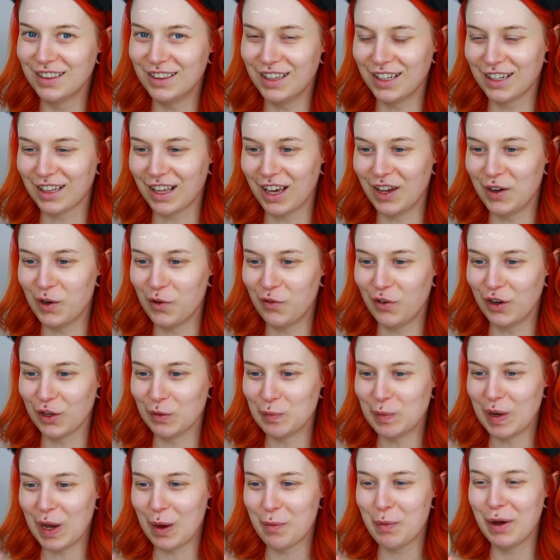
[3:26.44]
That kind of
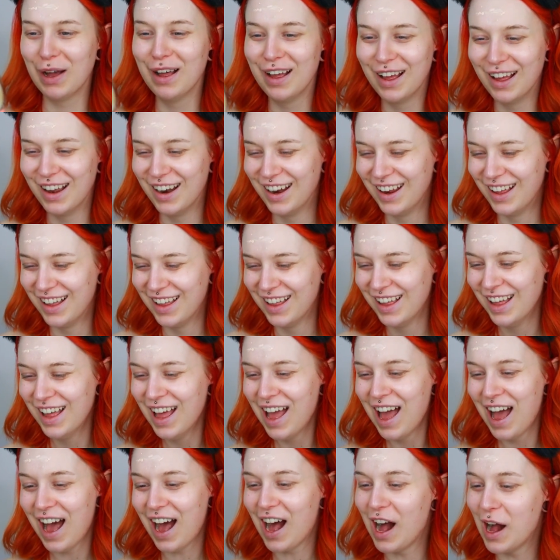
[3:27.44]
fucked me up.
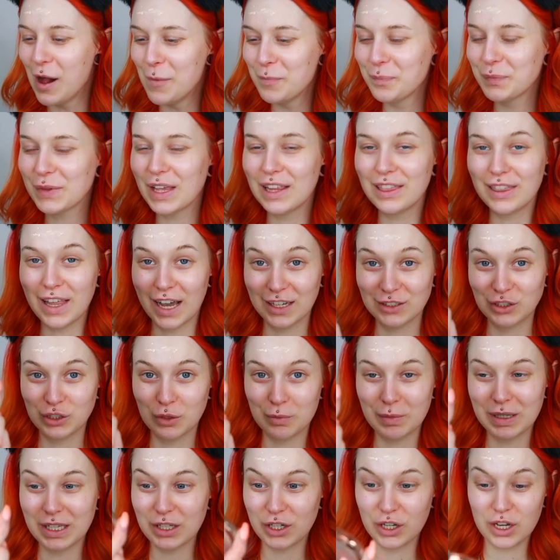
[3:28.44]
Light
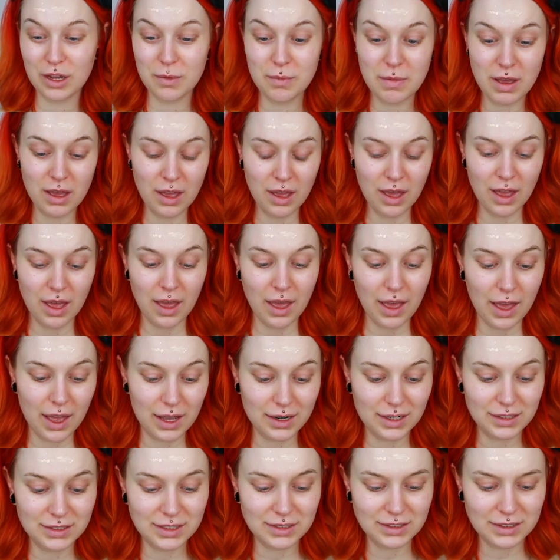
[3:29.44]
to medium.
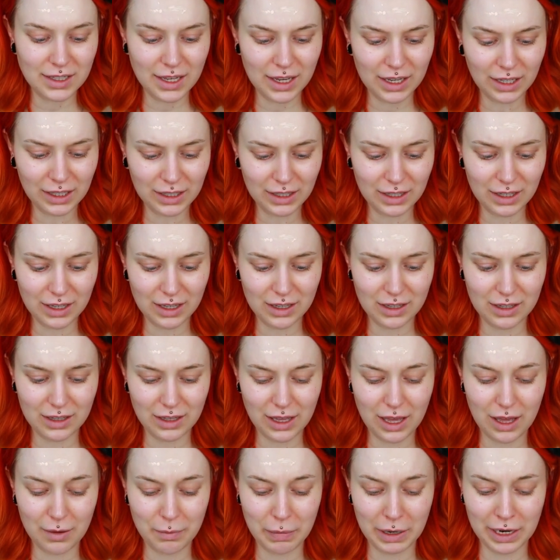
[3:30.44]
And this is like,
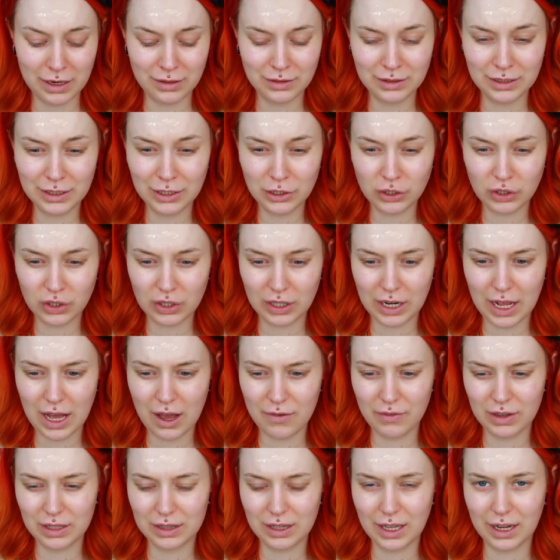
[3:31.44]
apparently you could
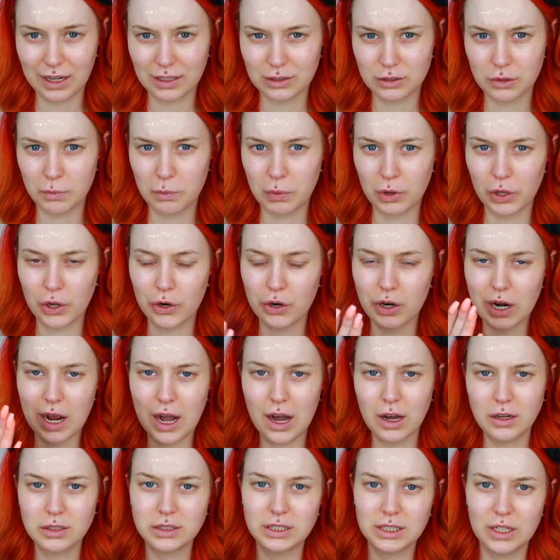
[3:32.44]
have it like to blur
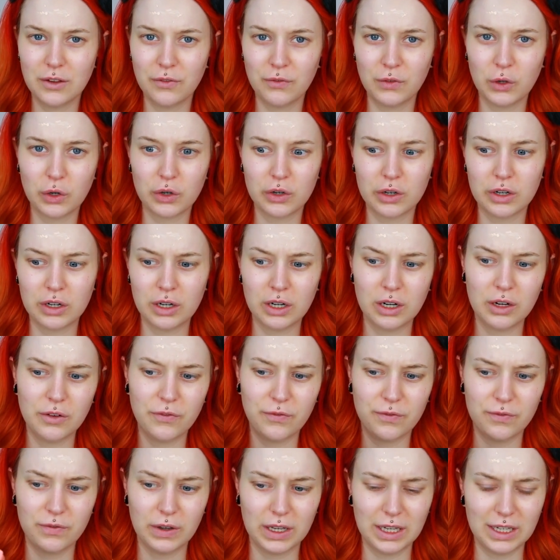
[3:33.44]
out if your
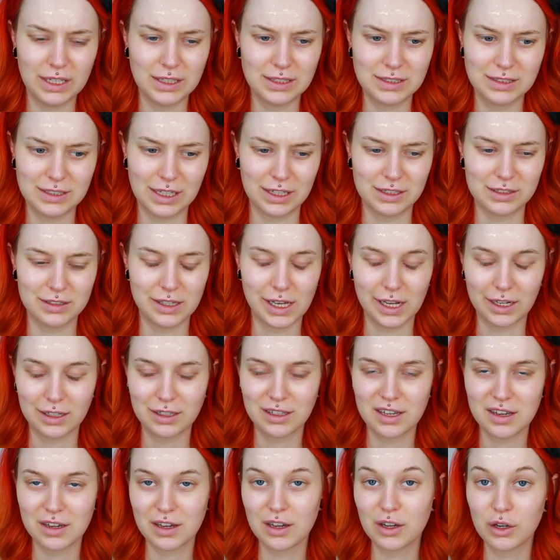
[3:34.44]
face has
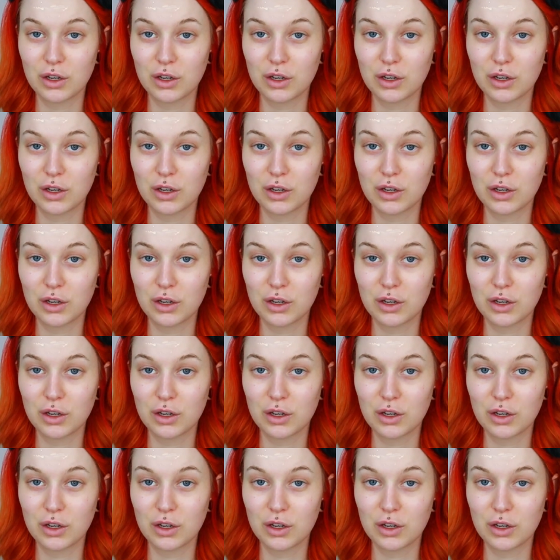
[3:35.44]
like